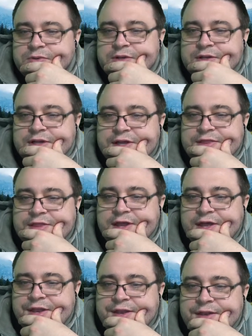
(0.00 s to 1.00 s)
and
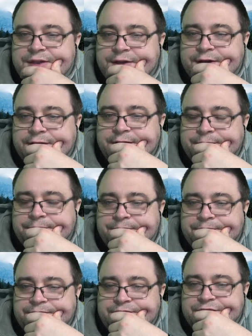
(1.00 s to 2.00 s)
then
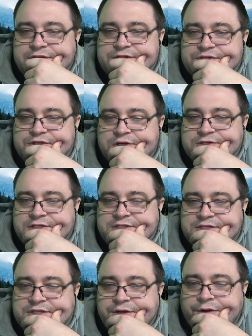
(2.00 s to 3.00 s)
they just start to
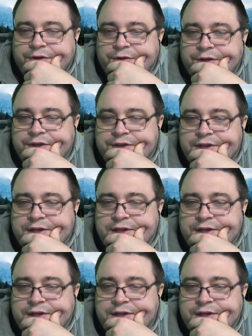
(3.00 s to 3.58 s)
deteriorate.